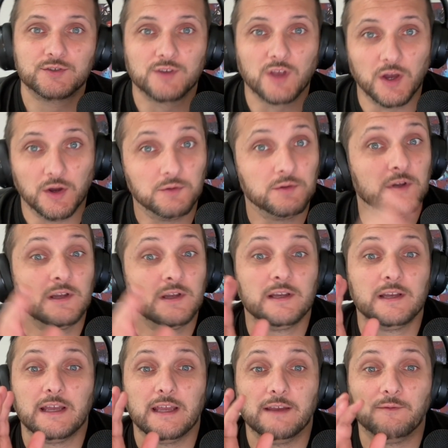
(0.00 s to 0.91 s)
So
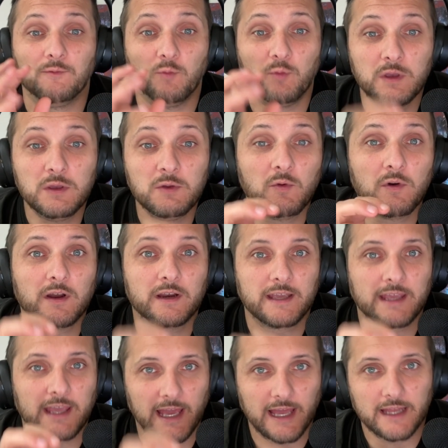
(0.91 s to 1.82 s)
if we want
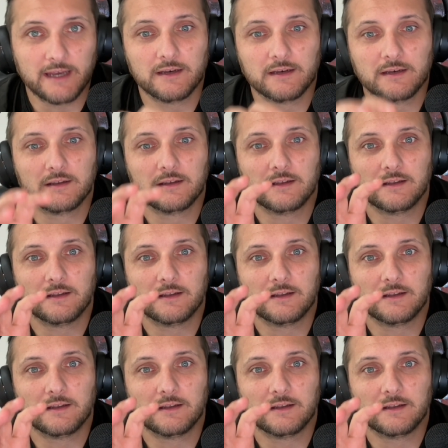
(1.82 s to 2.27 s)
to get